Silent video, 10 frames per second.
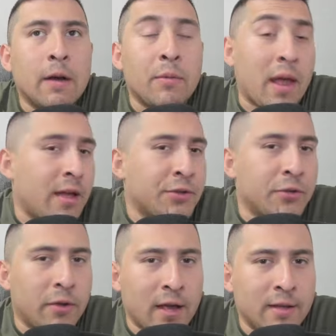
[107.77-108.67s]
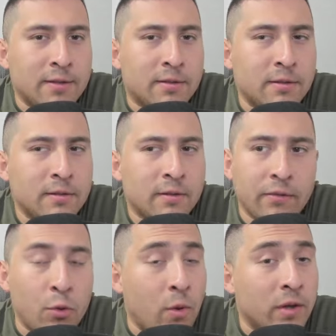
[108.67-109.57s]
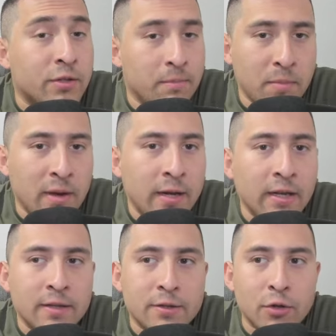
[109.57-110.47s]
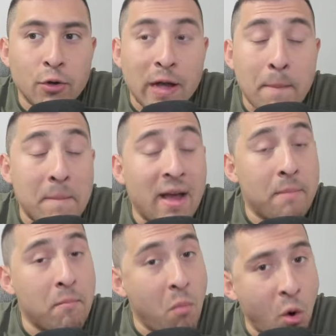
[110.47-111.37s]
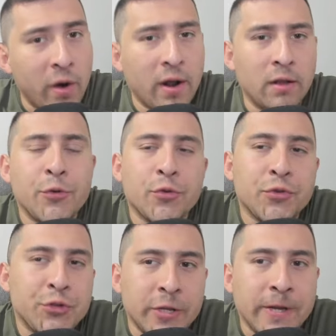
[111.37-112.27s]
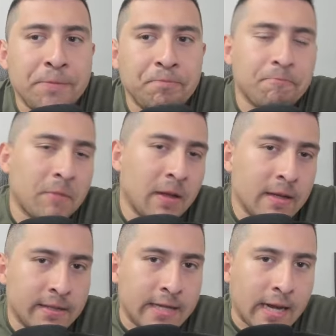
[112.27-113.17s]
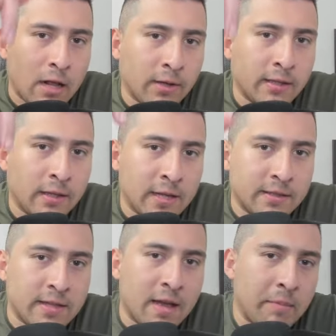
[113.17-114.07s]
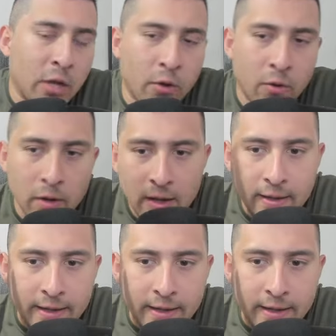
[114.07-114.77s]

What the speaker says: going to ask you guys, if you want some money so you can buy more LUNC, take a look at the links down below.